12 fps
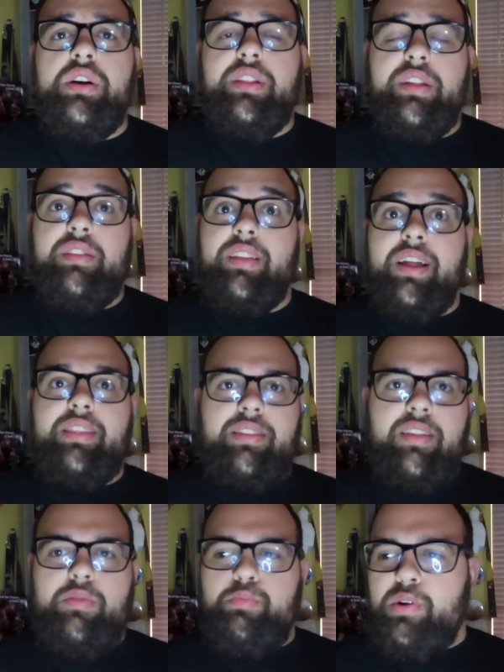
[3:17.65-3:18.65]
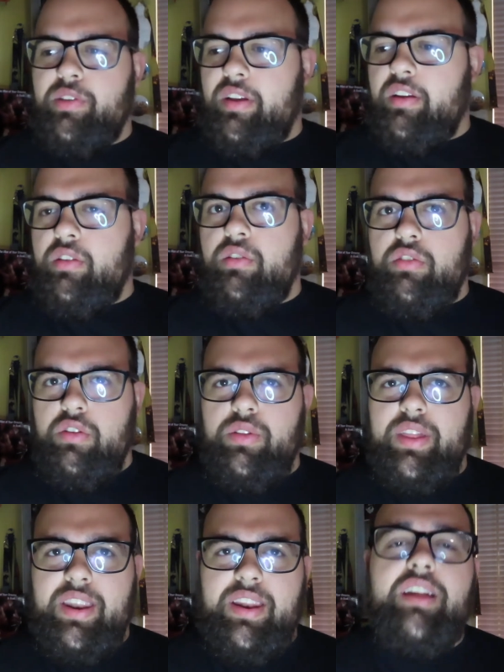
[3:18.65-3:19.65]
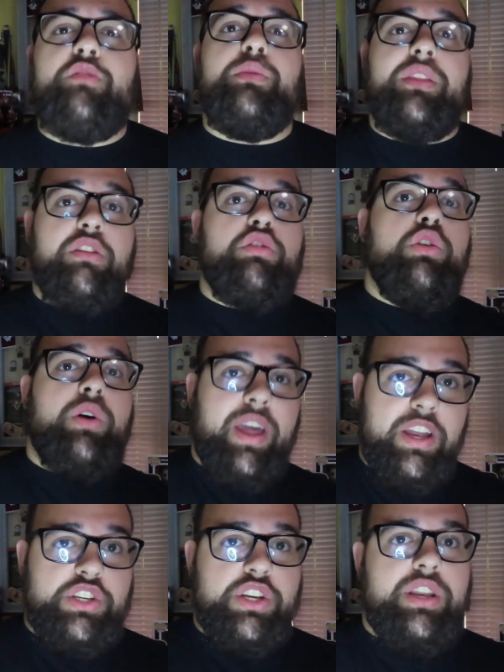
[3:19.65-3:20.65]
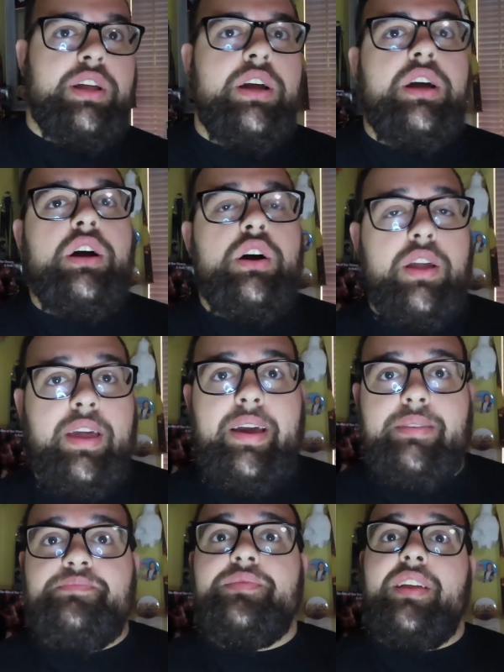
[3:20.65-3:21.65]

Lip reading: That's not this particular zone that it is, but this location. Okay.